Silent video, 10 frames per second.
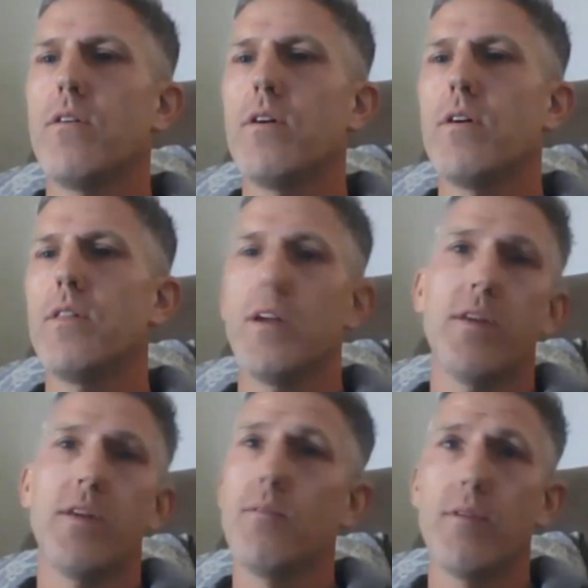
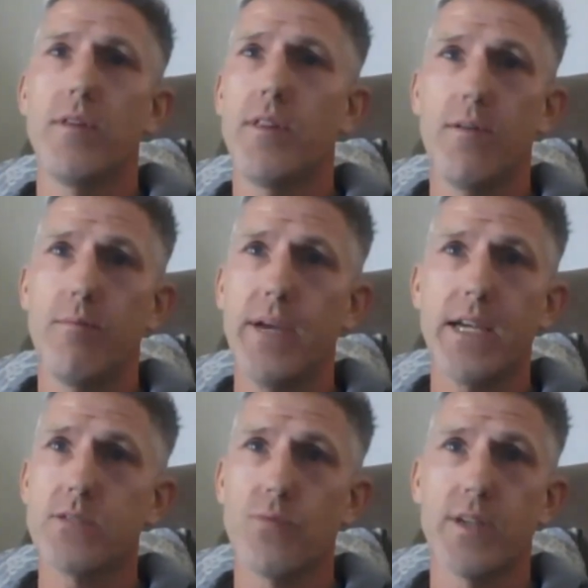the
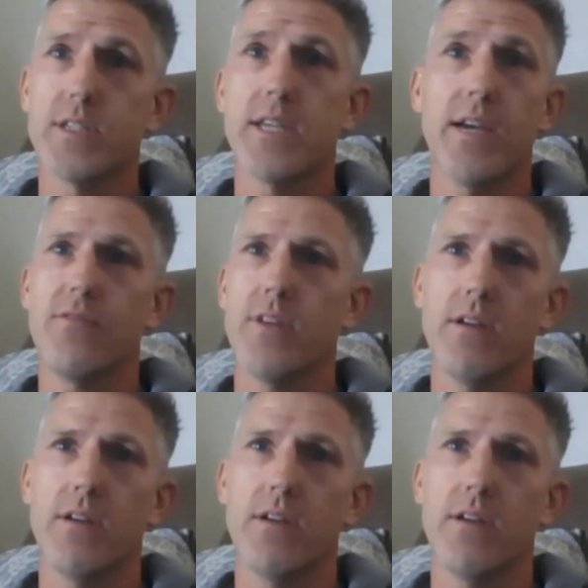biggest one is safety.